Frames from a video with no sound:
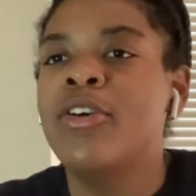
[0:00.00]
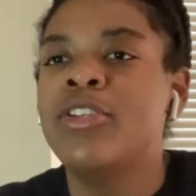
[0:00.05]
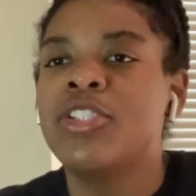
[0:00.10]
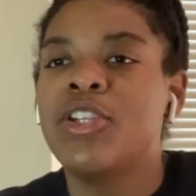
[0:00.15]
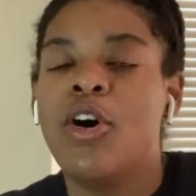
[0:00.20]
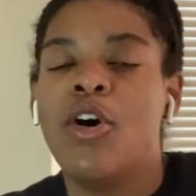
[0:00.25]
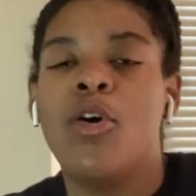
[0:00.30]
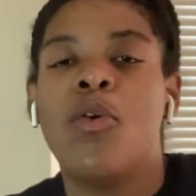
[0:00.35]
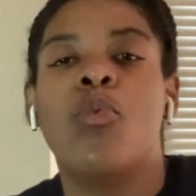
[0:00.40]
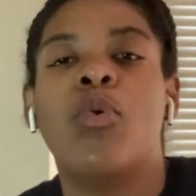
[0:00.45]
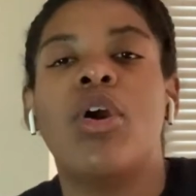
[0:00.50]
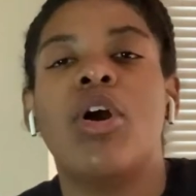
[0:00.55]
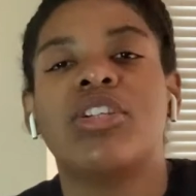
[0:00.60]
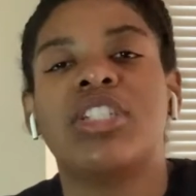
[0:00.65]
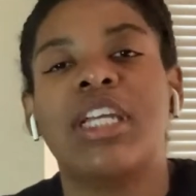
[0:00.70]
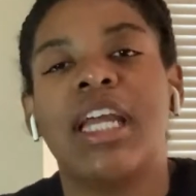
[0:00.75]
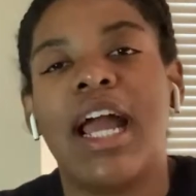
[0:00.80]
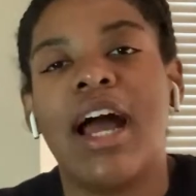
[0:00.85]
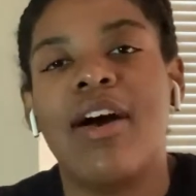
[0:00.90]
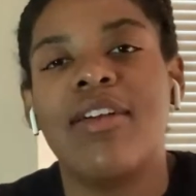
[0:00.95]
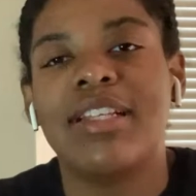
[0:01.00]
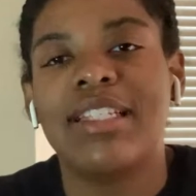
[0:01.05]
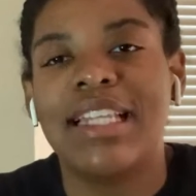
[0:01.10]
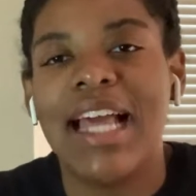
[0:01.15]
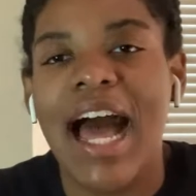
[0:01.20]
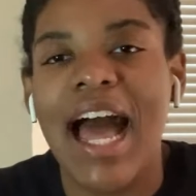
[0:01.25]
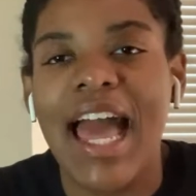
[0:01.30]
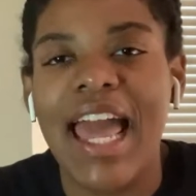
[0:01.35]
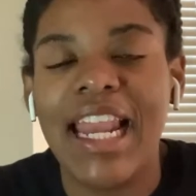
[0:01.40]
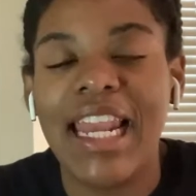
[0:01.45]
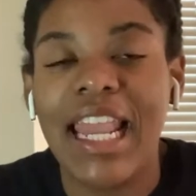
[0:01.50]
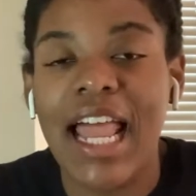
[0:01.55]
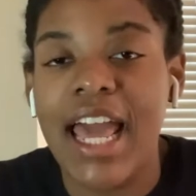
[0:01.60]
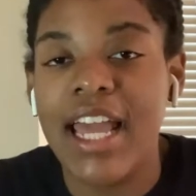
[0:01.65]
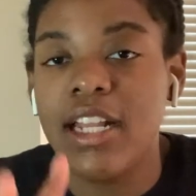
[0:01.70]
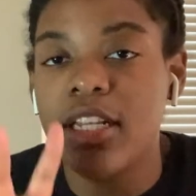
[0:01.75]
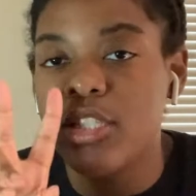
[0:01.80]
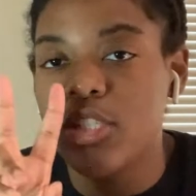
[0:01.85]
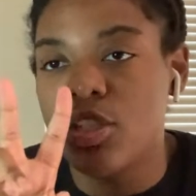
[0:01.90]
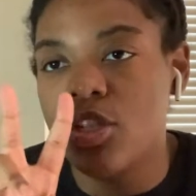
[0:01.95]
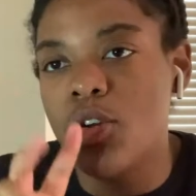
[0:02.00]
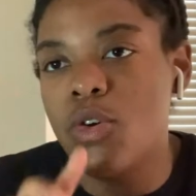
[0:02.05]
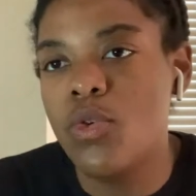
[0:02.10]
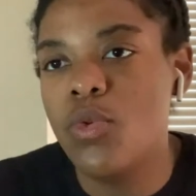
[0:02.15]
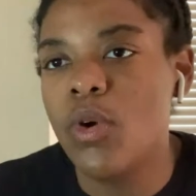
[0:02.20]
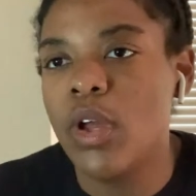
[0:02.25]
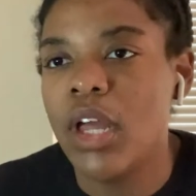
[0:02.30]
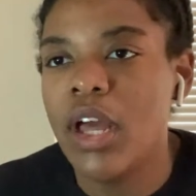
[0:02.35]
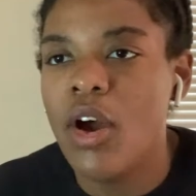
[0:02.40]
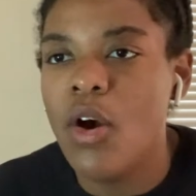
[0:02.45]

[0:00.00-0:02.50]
So we're gonna check out Dying Light 2.